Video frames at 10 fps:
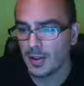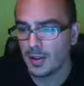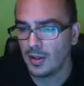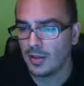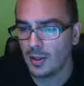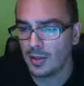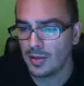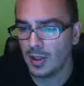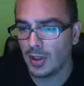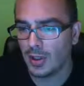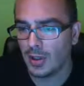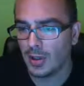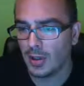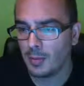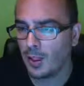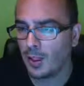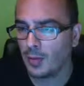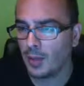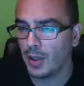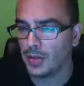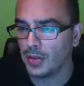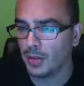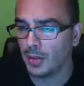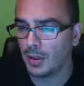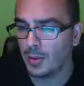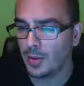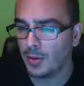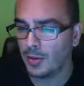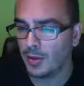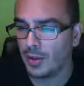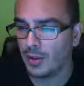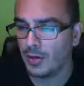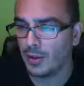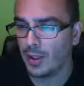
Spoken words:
This picture here, I'm not quite sure what the purpose is,